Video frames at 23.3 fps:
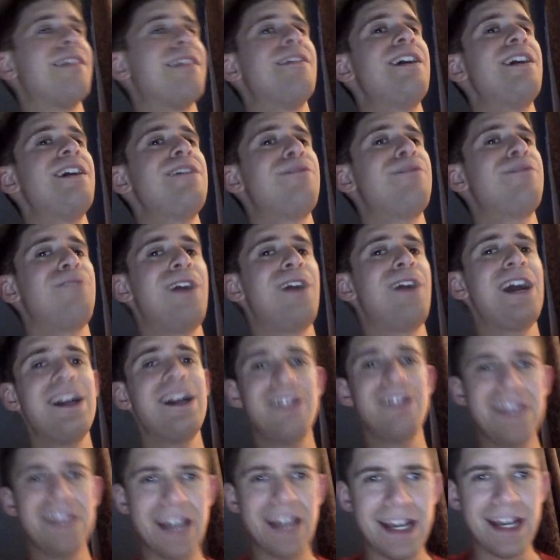They
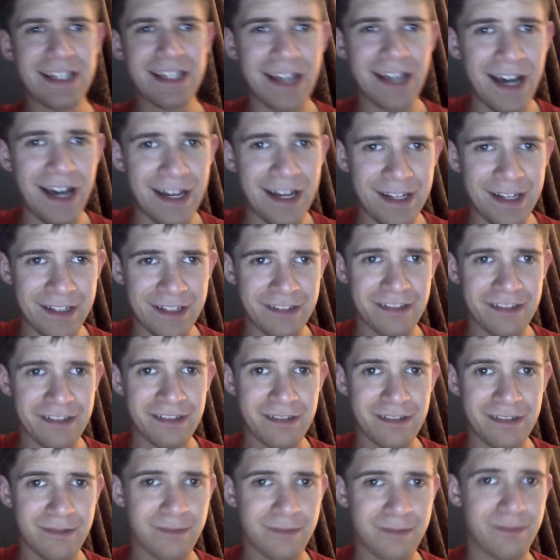fire the
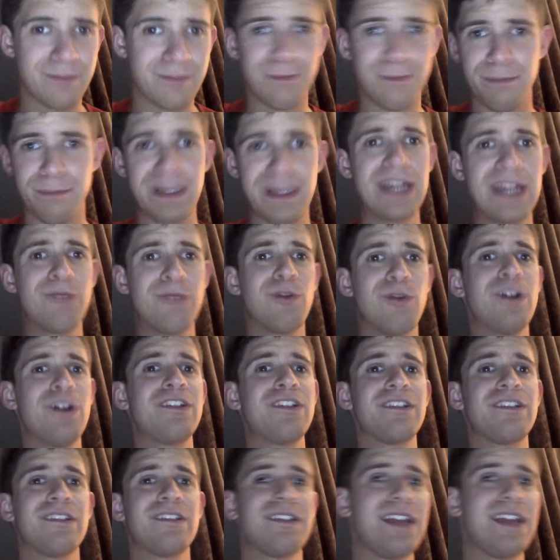Iconics, Payne
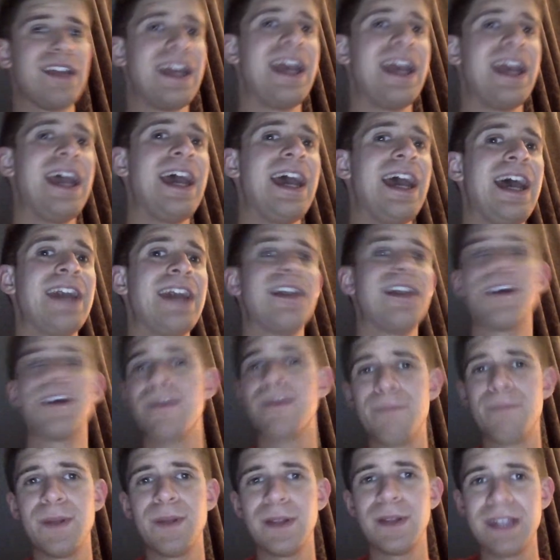Royce and
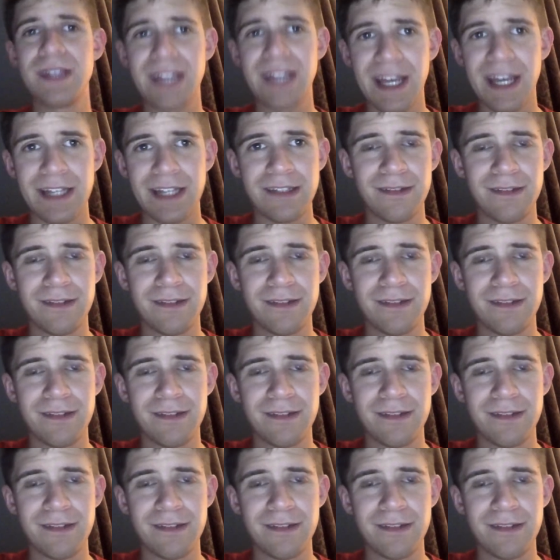Billie Kay.